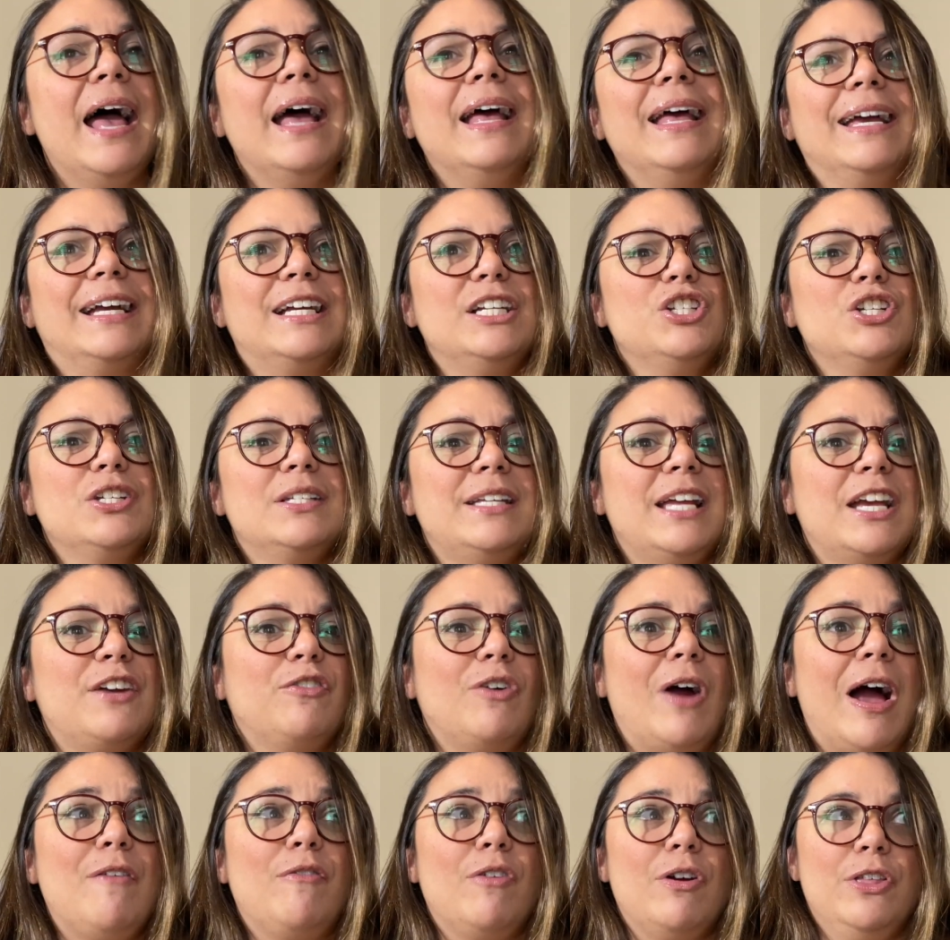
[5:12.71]
it can just take
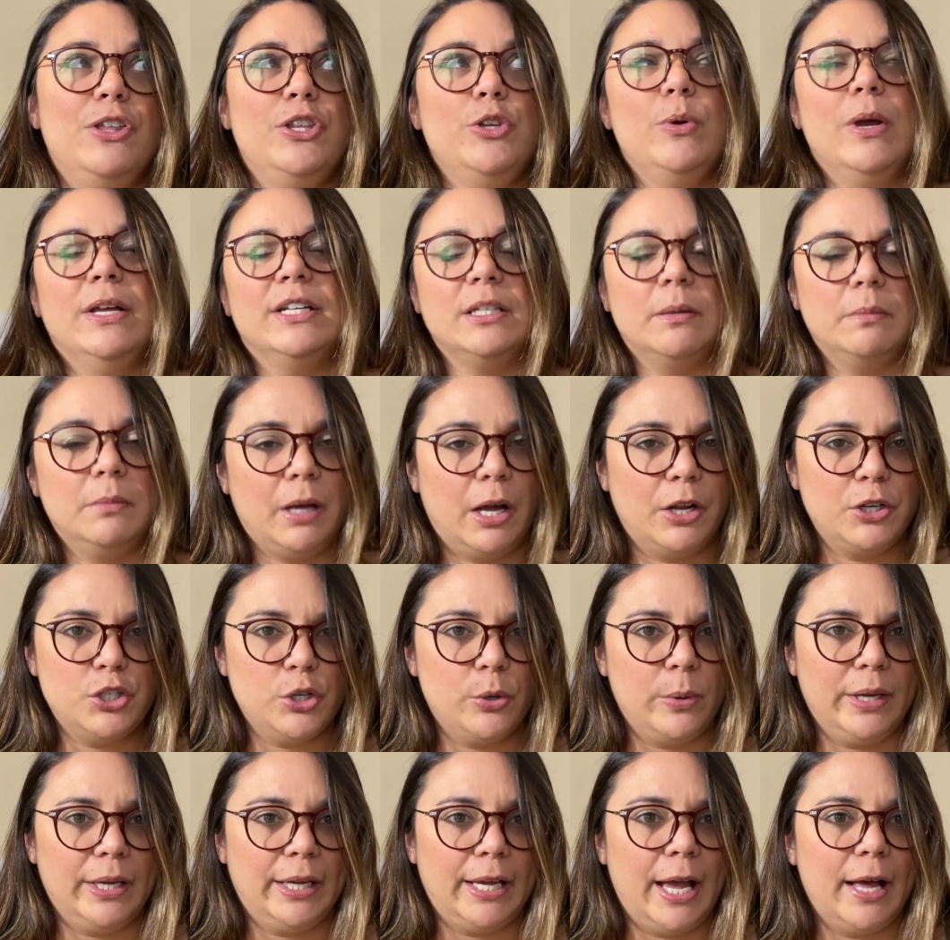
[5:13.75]
forever and then you end up not
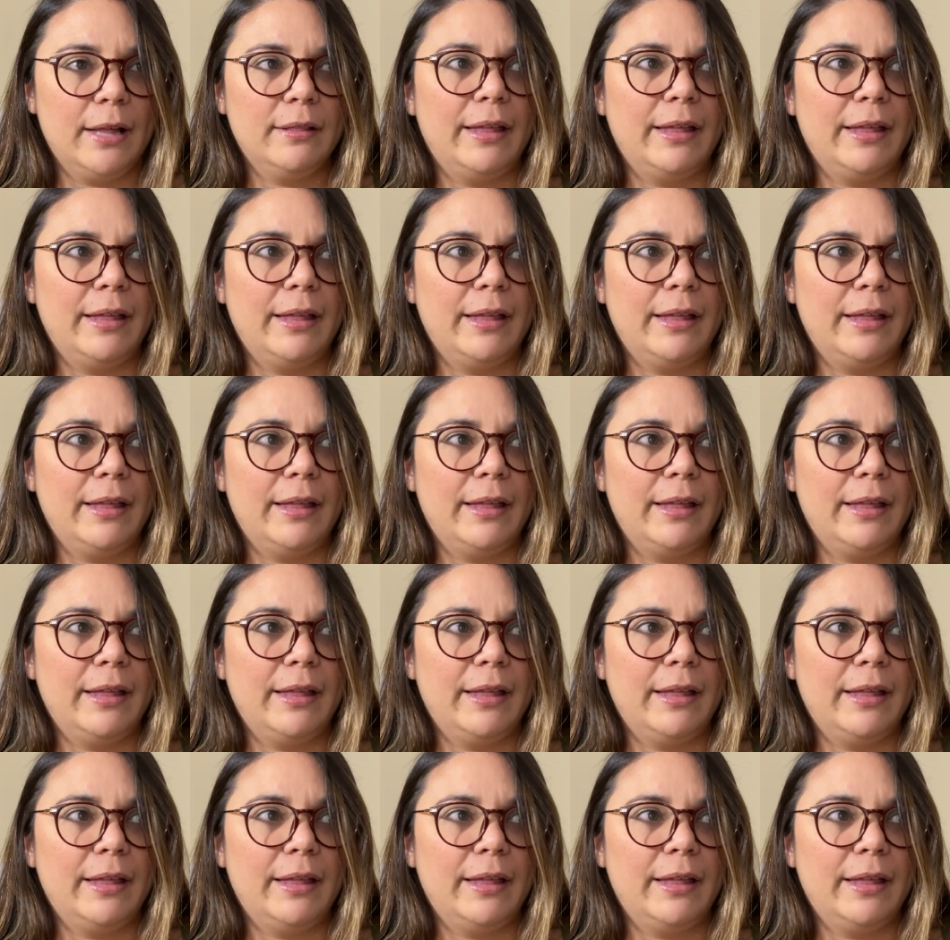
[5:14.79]
doing it.